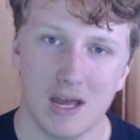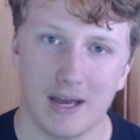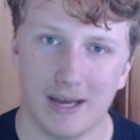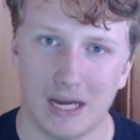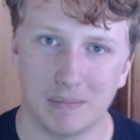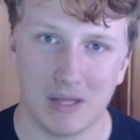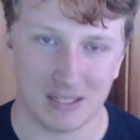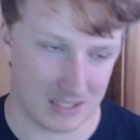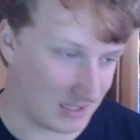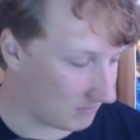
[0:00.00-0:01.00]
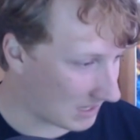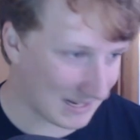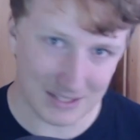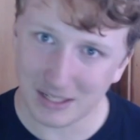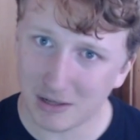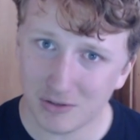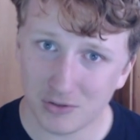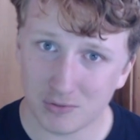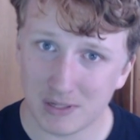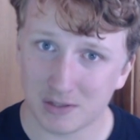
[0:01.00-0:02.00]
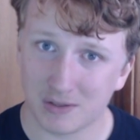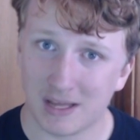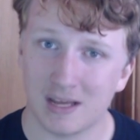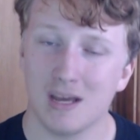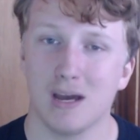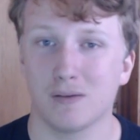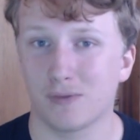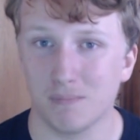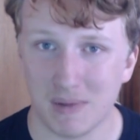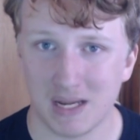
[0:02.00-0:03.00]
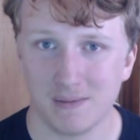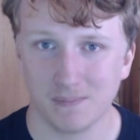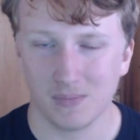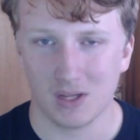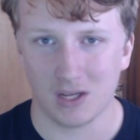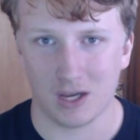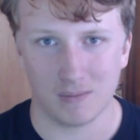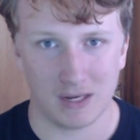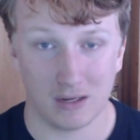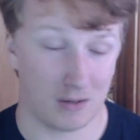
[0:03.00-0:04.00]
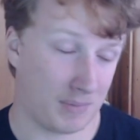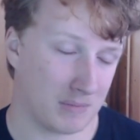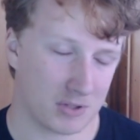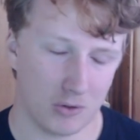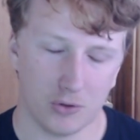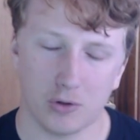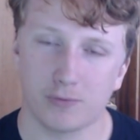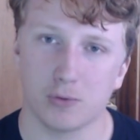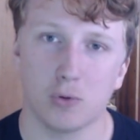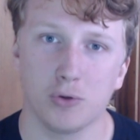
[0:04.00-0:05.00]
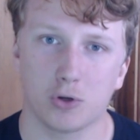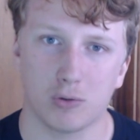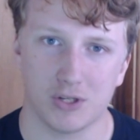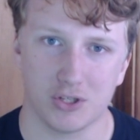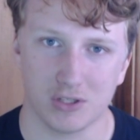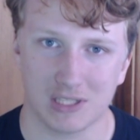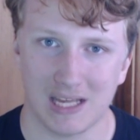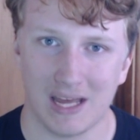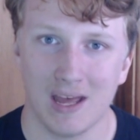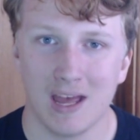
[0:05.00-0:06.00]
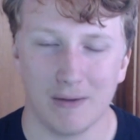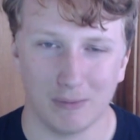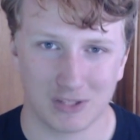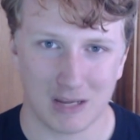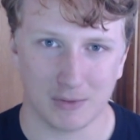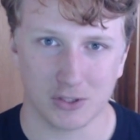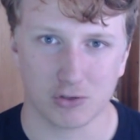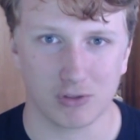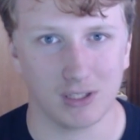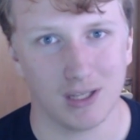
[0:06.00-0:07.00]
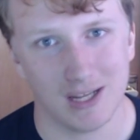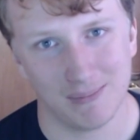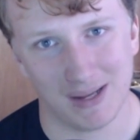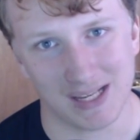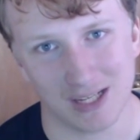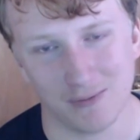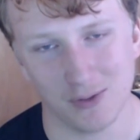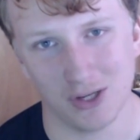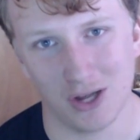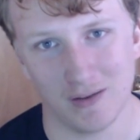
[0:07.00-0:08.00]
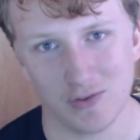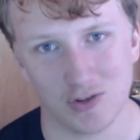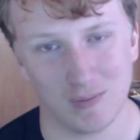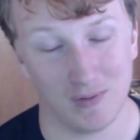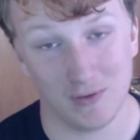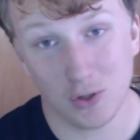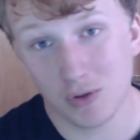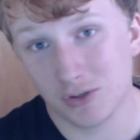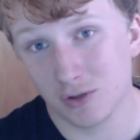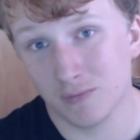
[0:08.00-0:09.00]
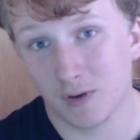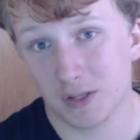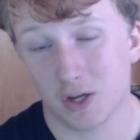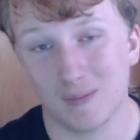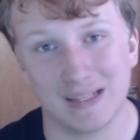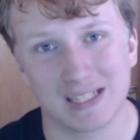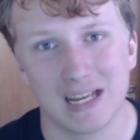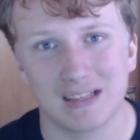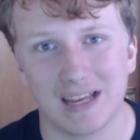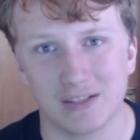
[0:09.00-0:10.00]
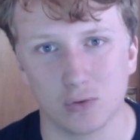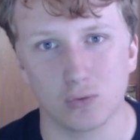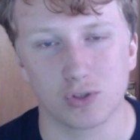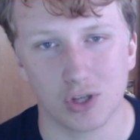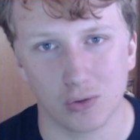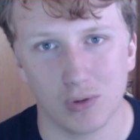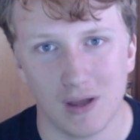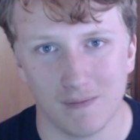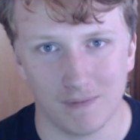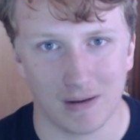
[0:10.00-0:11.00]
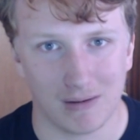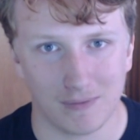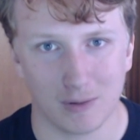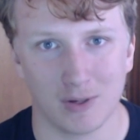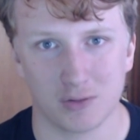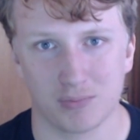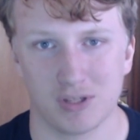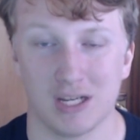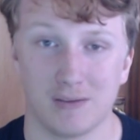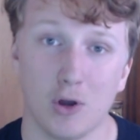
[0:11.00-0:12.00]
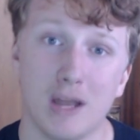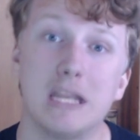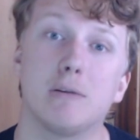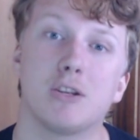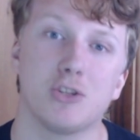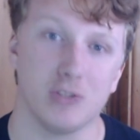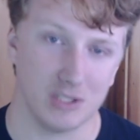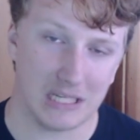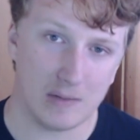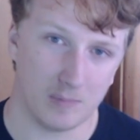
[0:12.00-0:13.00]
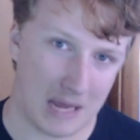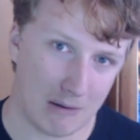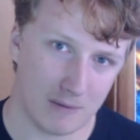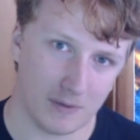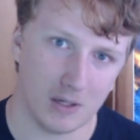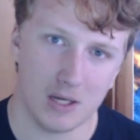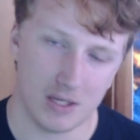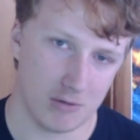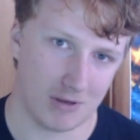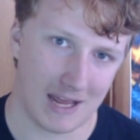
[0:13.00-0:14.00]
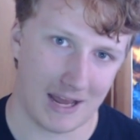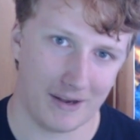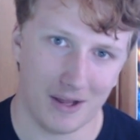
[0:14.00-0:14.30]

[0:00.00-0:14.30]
It's the hashtag, the only two tweets on there are from me, and I'll be able to go through all your questions there and be able to get them on the screen better for the live stream. If you do want to do them via the comments, that is also very, very much appreciated. If you've got any questions, leave them however you can.